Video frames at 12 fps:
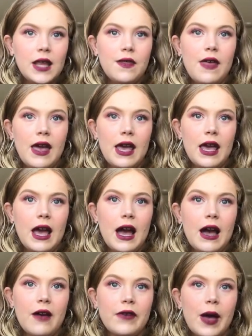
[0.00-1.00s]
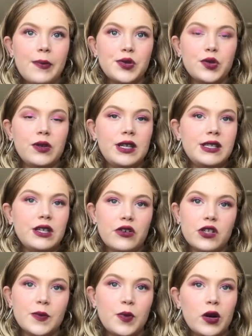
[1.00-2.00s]
They have absolutely zero
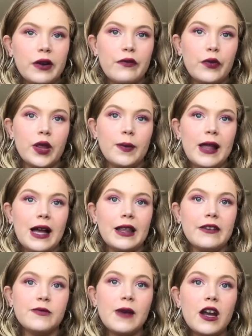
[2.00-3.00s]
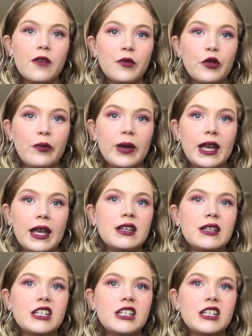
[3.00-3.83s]
support for the Black Lives Matter movement.